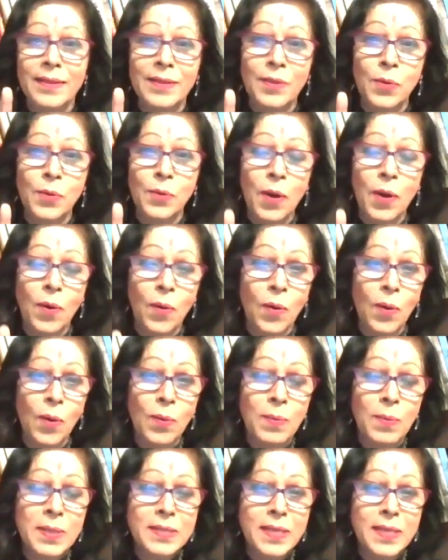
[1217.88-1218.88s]
You are
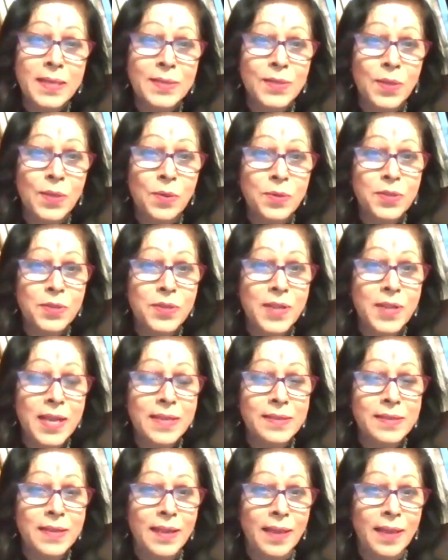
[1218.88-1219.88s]
always
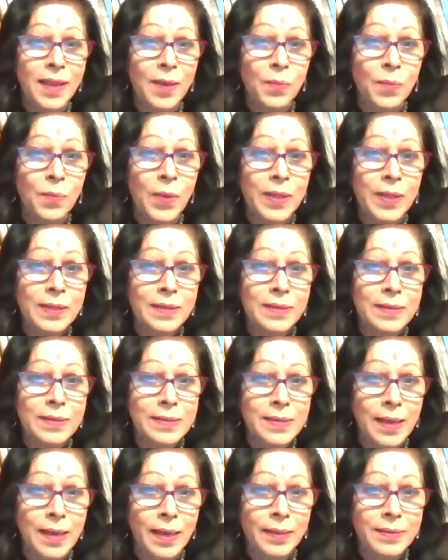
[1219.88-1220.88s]
associating him with
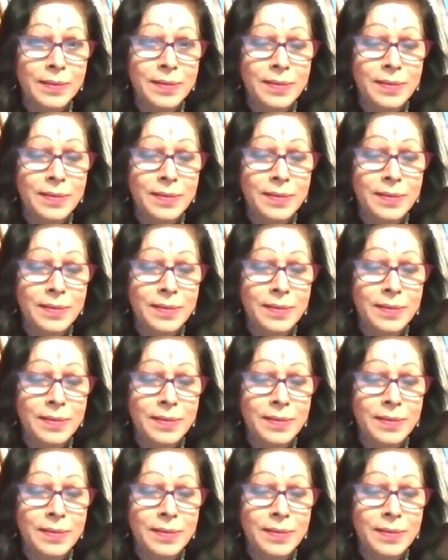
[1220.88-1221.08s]
dance.